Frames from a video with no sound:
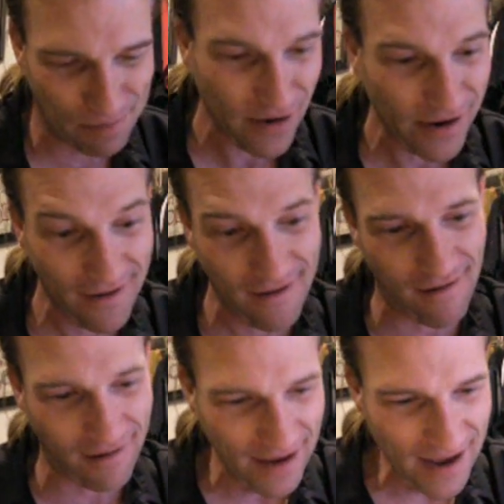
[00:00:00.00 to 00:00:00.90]
Burn it
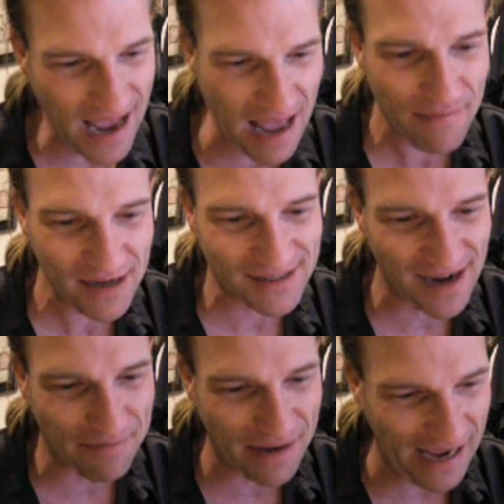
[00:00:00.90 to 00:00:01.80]
all! It must
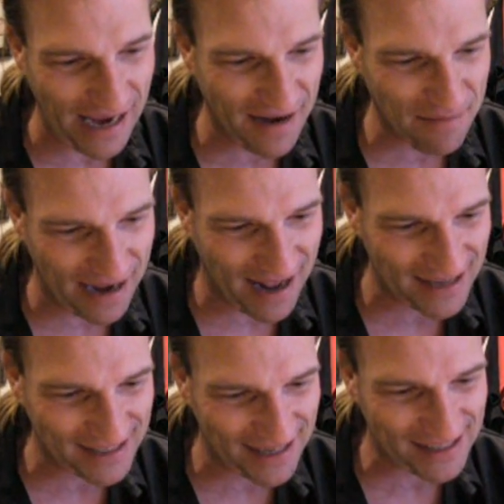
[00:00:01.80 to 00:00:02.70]
not be eaten
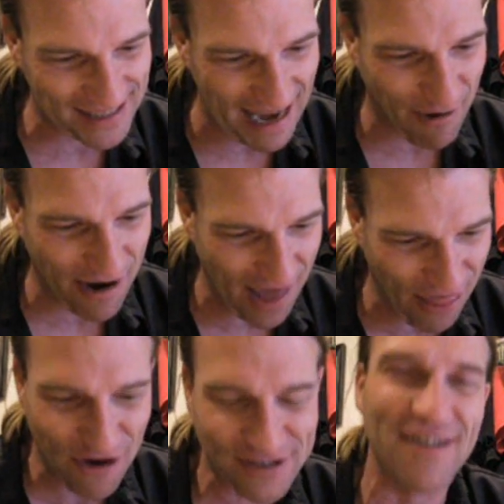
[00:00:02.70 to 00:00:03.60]
because it is sacred,
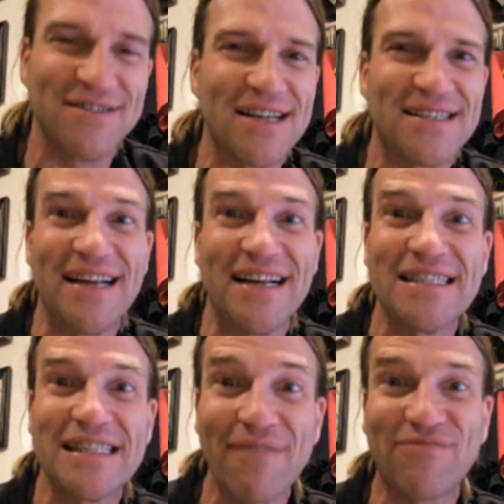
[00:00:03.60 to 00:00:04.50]
and there's no such thing
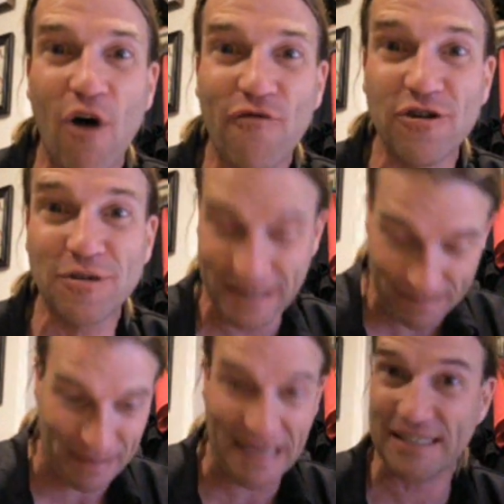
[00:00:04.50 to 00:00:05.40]
as leftovers
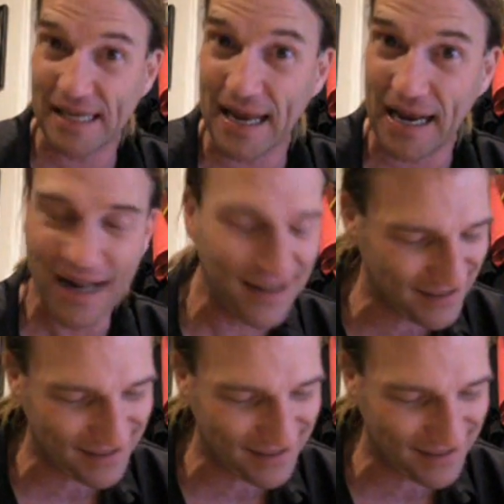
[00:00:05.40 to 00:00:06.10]
in BC.